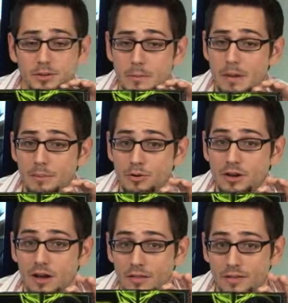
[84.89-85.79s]
But the
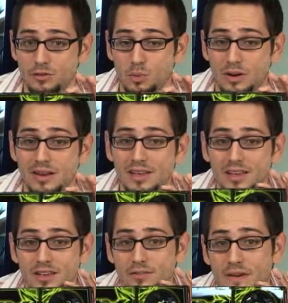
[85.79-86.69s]
memory on this one,
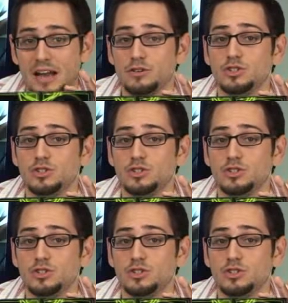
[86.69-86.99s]
factory